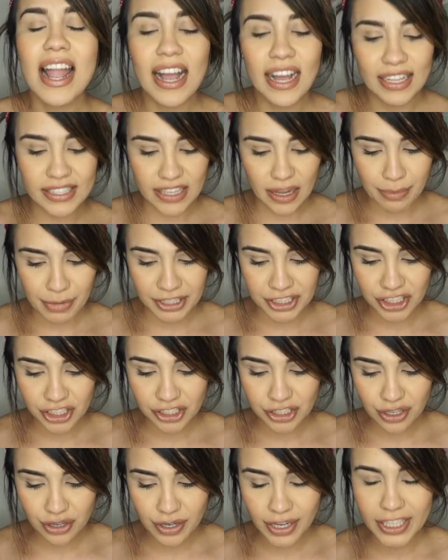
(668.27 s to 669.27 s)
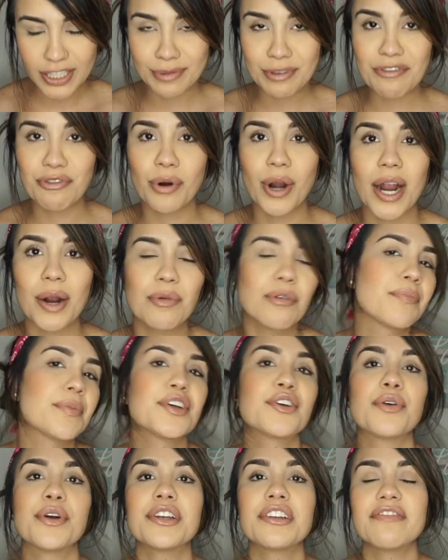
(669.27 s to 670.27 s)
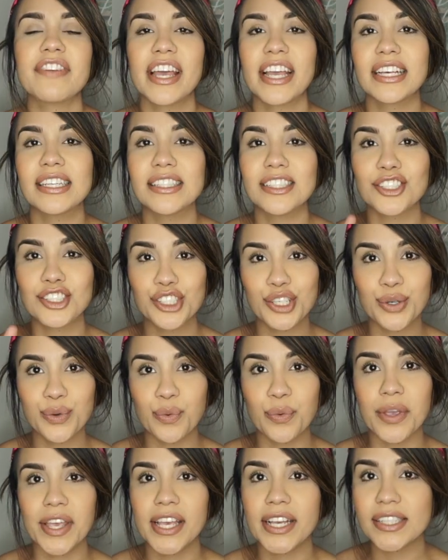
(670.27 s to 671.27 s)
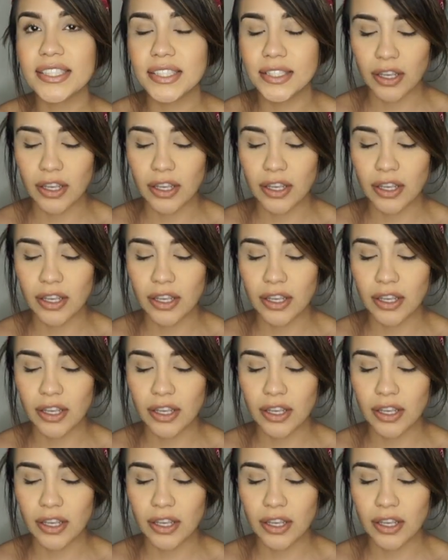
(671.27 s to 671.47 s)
As I mentioned to you guys before, I will be going to Vegas in 2 weeks.